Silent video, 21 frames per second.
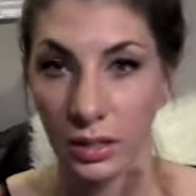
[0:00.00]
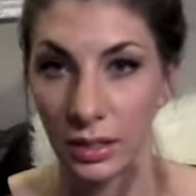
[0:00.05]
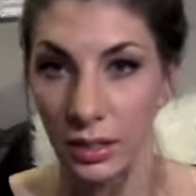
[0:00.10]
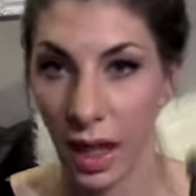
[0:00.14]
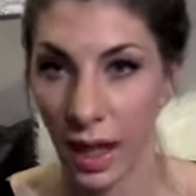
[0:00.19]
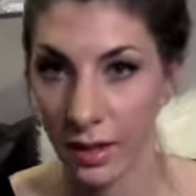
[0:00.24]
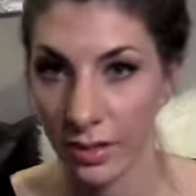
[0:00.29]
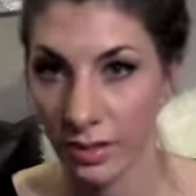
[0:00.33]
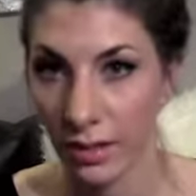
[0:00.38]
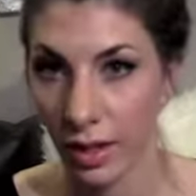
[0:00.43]

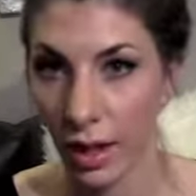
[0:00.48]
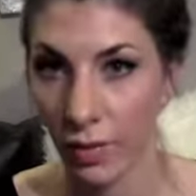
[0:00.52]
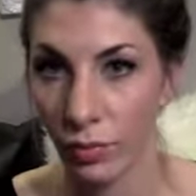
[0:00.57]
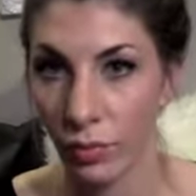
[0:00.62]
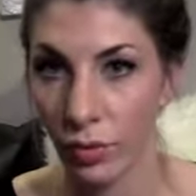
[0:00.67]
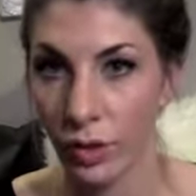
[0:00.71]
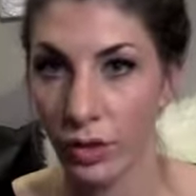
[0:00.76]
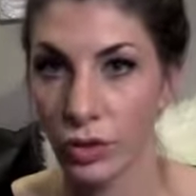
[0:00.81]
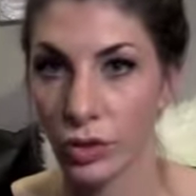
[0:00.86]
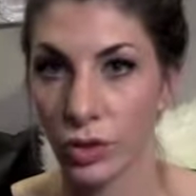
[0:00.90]
less
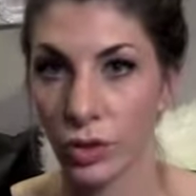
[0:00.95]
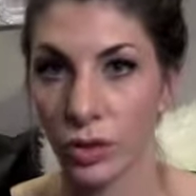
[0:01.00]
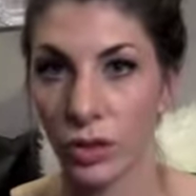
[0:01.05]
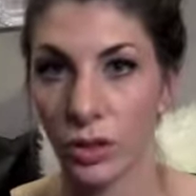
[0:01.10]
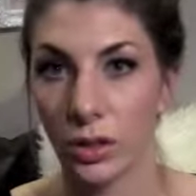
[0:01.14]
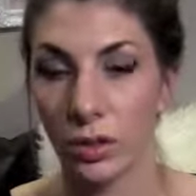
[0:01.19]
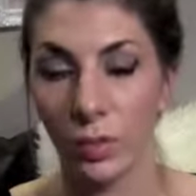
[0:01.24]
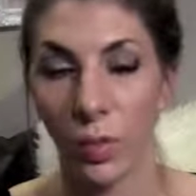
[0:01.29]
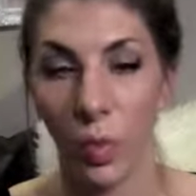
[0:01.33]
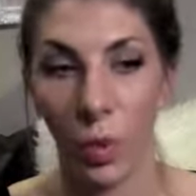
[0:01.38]
coverage, a
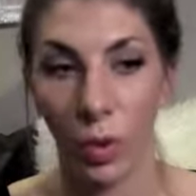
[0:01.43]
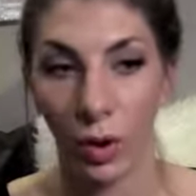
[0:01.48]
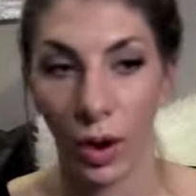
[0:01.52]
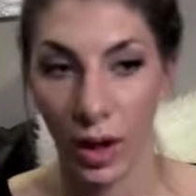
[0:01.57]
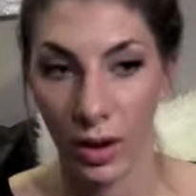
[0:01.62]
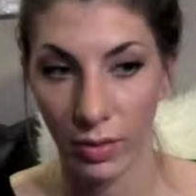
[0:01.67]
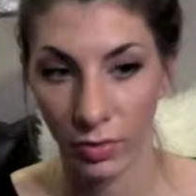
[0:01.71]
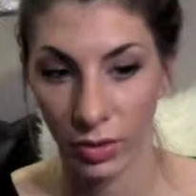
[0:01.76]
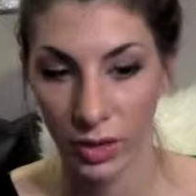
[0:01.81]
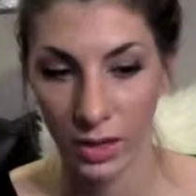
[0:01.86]
little
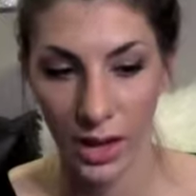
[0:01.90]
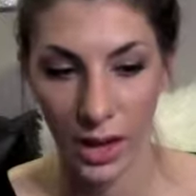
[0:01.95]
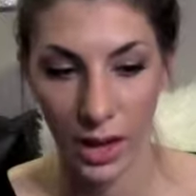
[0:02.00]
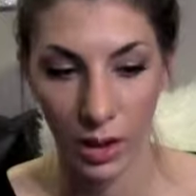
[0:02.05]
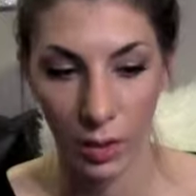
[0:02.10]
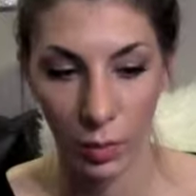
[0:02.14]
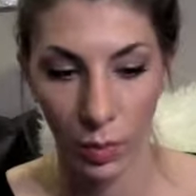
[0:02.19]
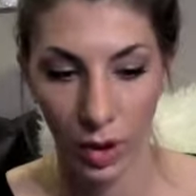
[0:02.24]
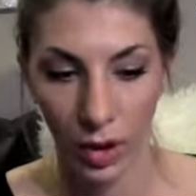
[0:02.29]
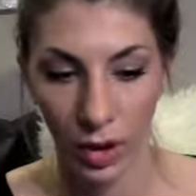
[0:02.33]
more
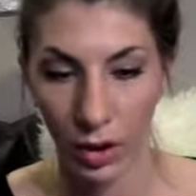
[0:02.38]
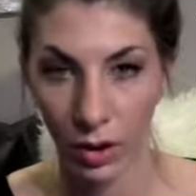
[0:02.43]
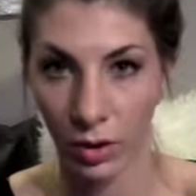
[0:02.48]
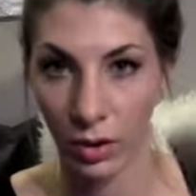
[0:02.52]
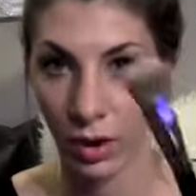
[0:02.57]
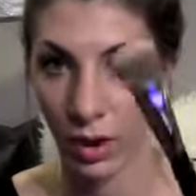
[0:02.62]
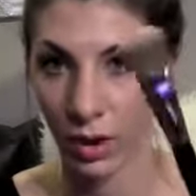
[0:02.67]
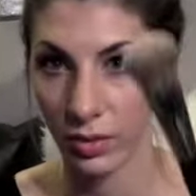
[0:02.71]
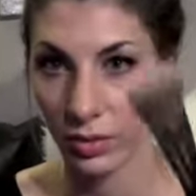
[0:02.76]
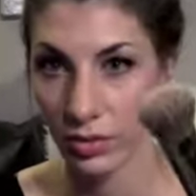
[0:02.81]
everyday
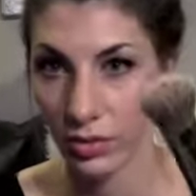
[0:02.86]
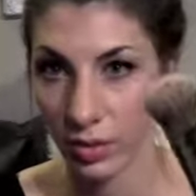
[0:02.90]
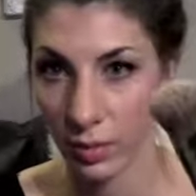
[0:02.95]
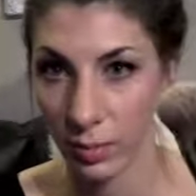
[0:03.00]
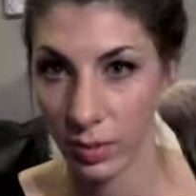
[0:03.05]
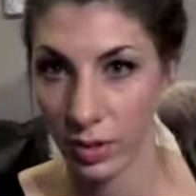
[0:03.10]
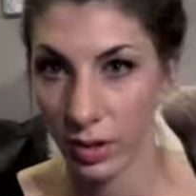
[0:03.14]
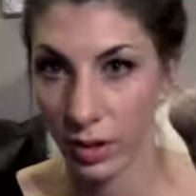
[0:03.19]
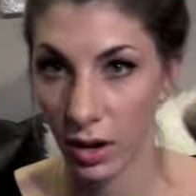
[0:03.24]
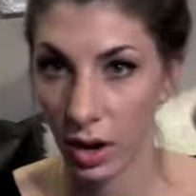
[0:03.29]
wear, I'll
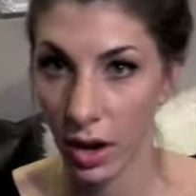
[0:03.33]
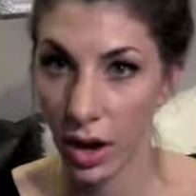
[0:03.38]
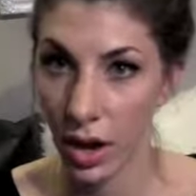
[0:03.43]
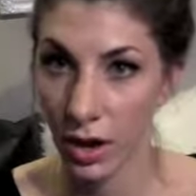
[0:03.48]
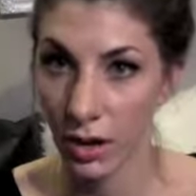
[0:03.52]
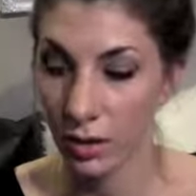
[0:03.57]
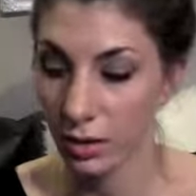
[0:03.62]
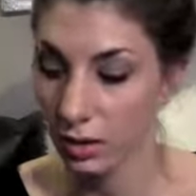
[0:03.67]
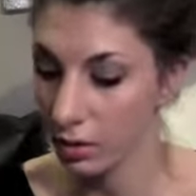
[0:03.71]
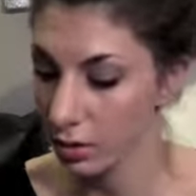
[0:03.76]
stipple it
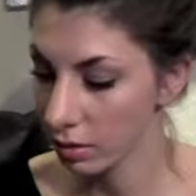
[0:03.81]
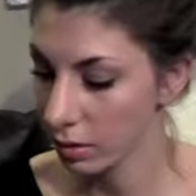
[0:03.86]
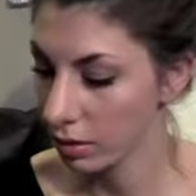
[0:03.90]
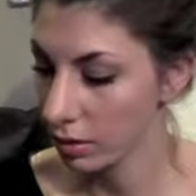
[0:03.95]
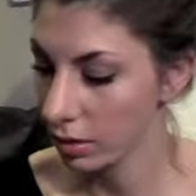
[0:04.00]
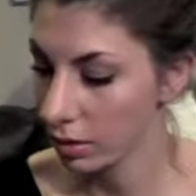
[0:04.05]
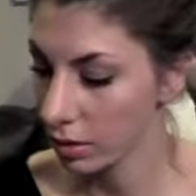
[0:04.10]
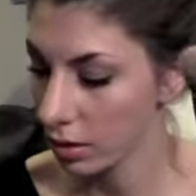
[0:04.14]
on.